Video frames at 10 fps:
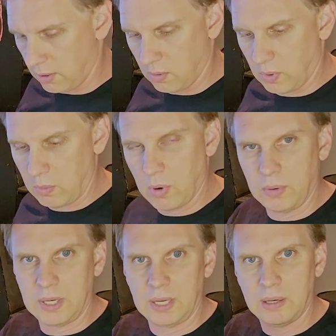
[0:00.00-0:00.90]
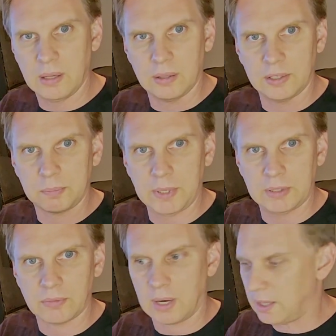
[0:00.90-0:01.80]
We won't need this
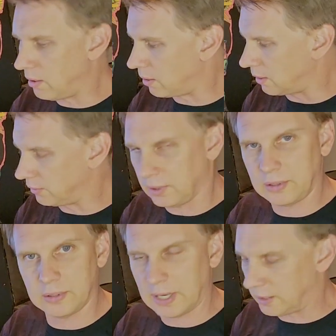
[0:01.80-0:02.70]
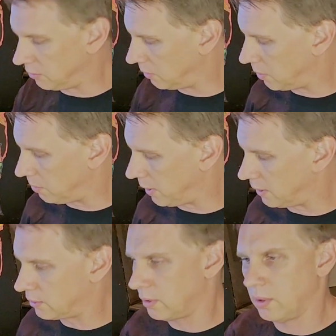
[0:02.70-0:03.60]
piece right here because this is actually
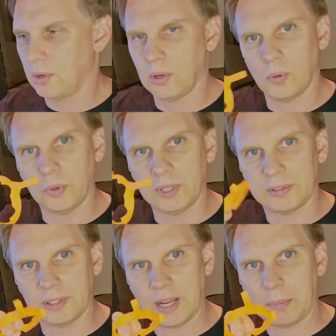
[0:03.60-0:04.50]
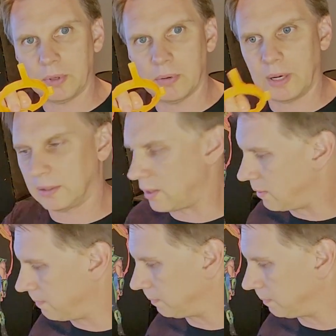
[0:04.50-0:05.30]
replaced with this adapter right there.